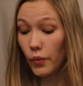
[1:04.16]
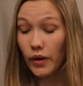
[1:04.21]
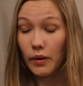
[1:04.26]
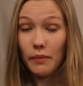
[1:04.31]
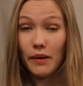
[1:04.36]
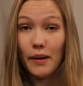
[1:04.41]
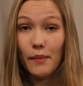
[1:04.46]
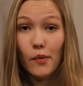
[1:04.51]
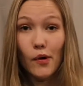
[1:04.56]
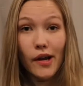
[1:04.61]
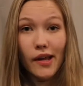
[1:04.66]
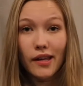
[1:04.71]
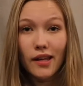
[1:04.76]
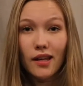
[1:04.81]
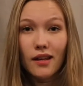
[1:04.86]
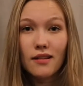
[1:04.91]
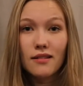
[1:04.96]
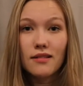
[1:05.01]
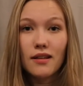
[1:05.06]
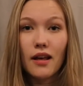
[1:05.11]
where my break
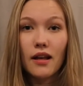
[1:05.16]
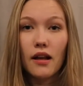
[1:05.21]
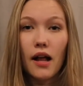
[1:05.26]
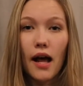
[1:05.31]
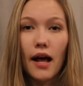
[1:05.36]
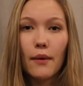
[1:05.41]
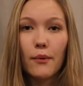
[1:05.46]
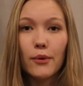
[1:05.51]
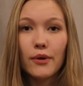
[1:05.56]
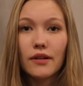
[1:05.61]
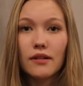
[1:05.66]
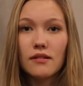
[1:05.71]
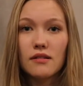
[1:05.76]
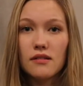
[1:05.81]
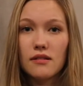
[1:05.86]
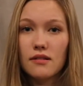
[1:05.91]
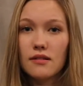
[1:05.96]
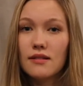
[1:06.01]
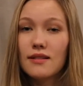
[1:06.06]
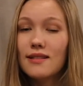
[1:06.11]
is and I wanna
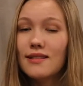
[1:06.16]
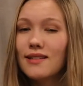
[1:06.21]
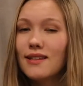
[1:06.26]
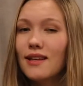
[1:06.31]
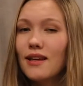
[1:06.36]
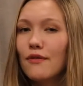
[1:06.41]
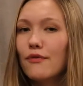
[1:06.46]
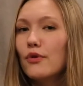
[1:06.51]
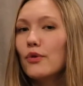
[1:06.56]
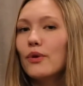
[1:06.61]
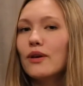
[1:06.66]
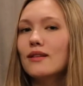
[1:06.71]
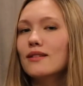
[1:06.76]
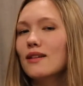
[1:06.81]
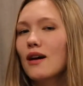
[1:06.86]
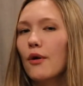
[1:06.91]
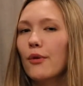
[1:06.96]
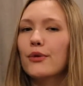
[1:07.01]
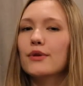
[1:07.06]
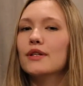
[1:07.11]
see if you can
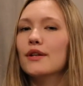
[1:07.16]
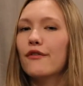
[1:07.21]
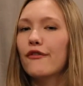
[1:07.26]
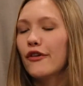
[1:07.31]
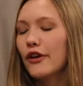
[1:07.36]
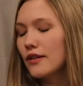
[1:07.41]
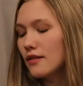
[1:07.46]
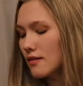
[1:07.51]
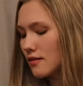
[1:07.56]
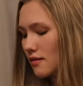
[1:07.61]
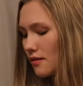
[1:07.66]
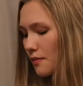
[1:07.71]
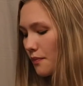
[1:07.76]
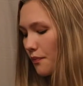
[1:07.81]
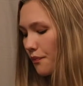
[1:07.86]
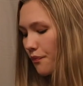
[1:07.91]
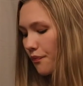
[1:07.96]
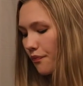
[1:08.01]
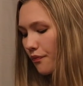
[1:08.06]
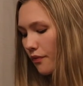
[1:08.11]
tell the difference.
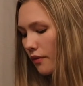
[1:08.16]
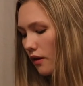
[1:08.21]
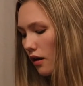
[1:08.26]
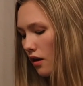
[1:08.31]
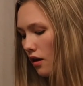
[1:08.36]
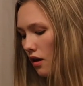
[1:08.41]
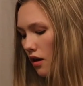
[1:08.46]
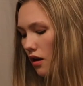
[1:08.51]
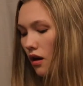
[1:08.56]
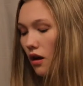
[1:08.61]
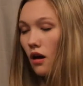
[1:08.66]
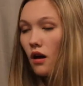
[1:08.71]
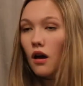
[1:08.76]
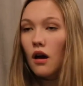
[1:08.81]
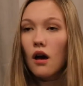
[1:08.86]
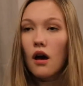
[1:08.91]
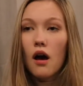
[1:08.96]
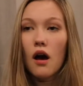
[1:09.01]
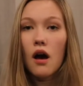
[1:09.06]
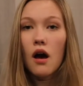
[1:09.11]

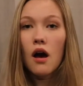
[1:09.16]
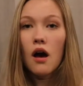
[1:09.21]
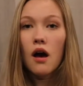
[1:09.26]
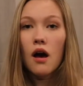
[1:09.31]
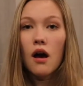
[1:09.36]
that's